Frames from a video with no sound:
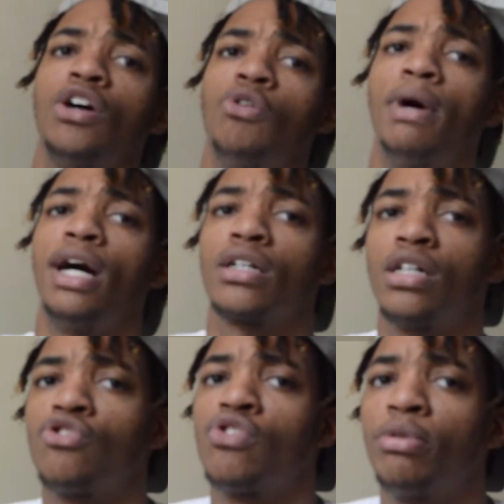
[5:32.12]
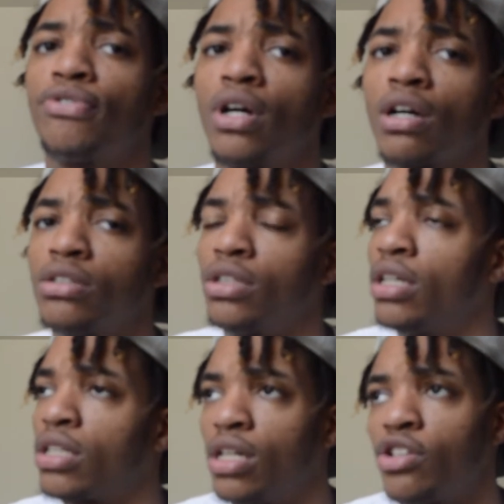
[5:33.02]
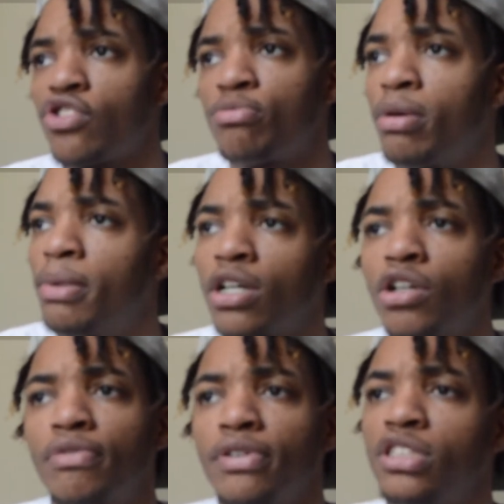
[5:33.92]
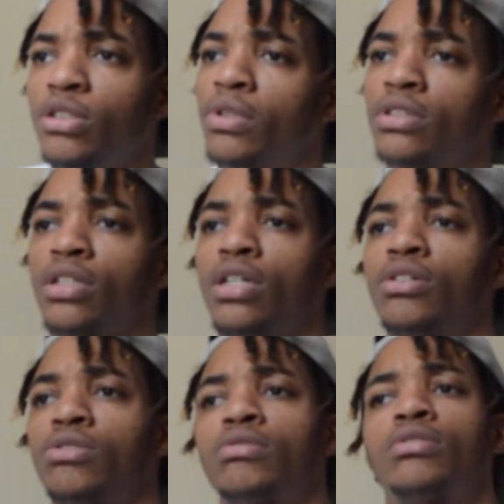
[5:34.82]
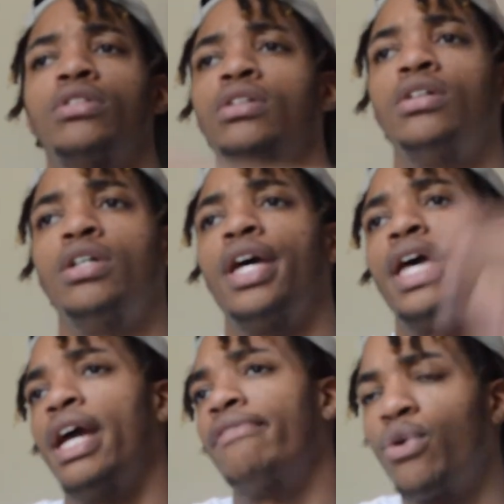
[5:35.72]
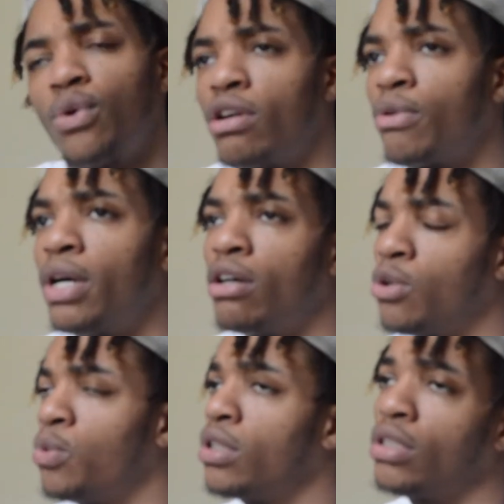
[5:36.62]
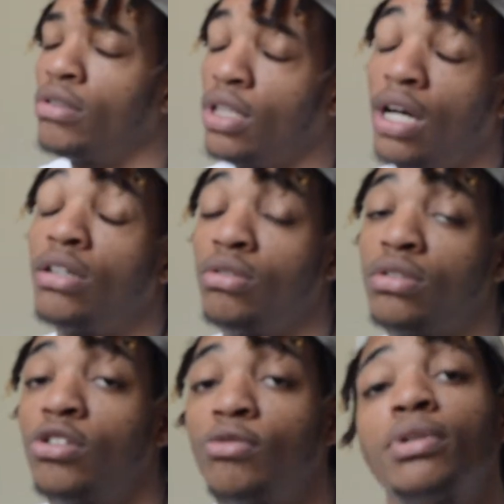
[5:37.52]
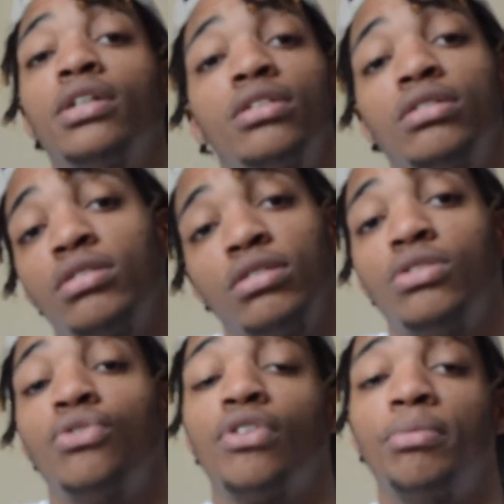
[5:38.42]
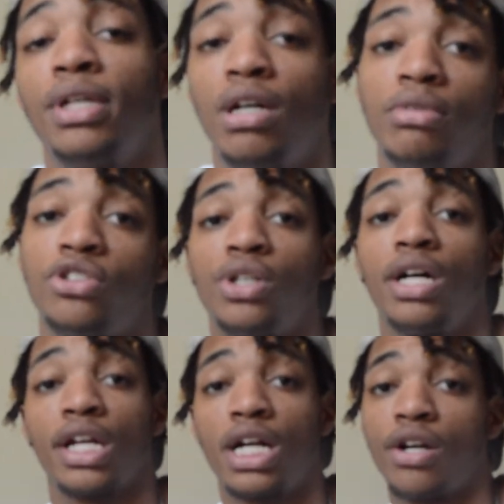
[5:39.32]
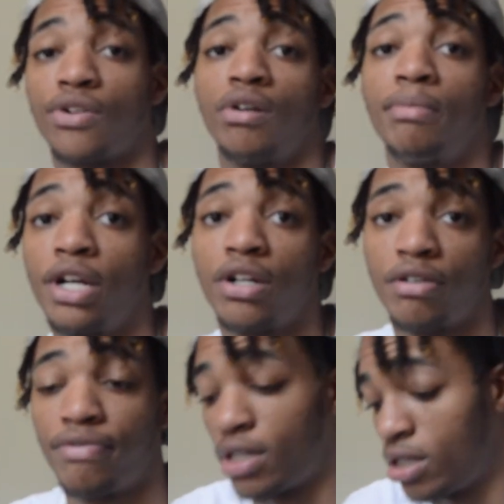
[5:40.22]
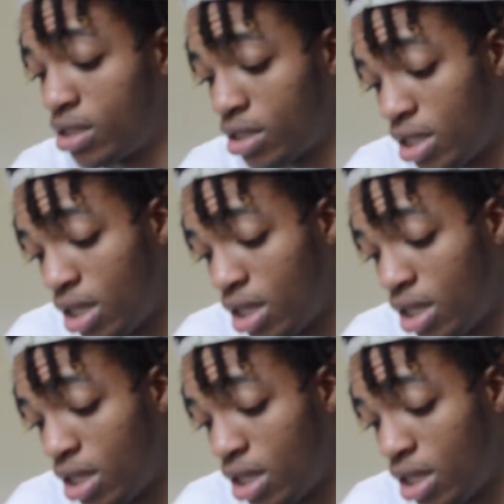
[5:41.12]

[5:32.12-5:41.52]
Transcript: know my country before I go to other countries. But my girlfriend, she wants to go everywhere around the world, and I do too. But you feel me? I'm just trying to conquer America first.